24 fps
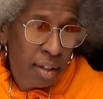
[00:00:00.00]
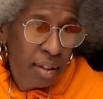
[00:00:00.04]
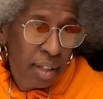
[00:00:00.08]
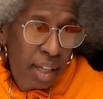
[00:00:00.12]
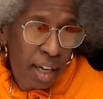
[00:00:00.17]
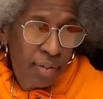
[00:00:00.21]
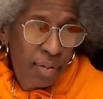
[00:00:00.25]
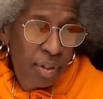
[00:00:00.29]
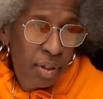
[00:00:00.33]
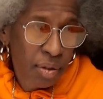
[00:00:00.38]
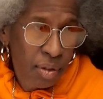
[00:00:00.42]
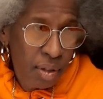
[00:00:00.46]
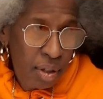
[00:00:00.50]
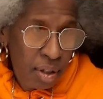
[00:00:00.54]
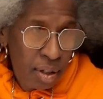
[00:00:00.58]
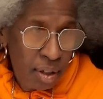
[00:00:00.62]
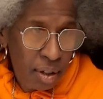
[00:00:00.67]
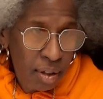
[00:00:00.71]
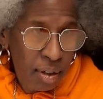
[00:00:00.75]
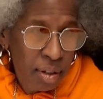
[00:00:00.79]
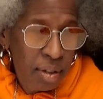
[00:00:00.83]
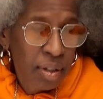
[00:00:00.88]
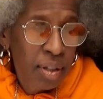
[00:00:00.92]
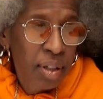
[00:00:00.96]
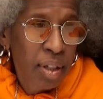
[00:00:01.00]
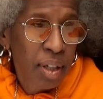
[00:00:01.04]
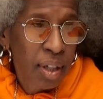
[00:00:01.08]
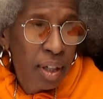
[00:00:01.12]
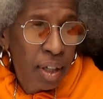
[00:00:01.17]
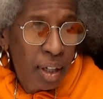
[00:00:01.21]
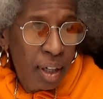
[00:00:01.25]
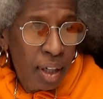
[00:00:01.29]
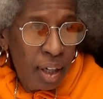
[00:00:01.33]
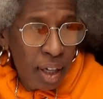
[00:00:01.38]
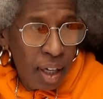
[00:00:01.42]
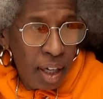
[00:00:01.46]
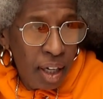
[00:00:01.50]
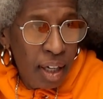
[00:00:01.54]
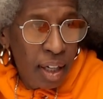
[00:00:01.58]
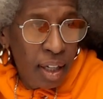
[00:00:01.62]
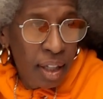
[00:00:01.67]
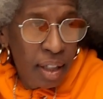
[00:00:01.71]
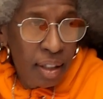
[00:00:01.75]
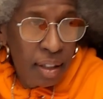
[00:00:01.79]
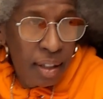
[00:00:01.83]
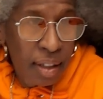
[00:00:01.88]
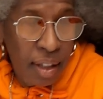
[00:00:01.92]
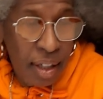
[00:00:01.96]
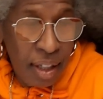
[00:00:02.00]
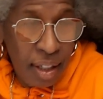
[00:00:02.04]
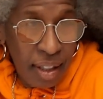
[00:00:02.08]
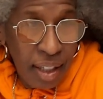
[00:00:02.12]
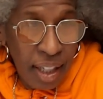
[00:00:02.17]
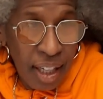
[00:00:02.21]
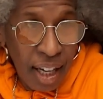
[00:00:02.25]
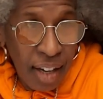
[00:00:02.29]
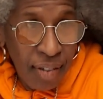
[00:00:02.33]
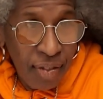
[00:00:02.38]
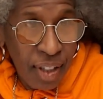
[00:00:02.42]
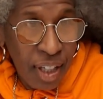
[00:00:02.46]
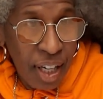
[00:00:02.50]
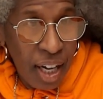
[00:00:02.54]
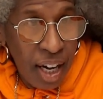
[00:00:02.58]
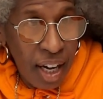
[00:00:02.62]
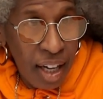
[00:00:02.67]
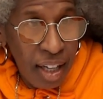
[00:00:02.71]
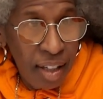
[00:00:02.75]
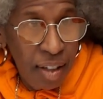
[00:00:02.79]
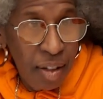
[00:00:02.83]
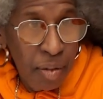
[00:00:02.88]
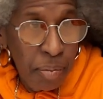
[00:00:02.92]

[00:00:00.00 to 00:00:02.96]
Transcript: They have to do a search, uh-huh. and and they have to hire.